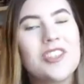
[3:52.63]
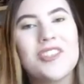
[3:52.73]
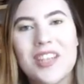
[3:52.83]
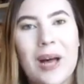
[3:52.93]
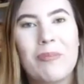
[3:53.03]

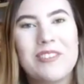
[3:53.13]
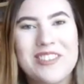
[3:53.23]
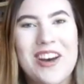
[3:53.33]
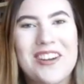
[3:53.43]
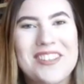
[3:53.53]
just a couple
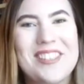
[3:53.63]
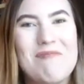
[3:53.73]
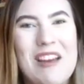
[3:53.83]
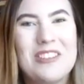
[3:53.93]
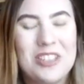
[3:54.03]
of songs
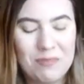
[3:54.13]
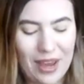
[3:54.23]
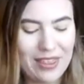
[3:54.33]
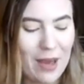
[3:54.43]
to mention by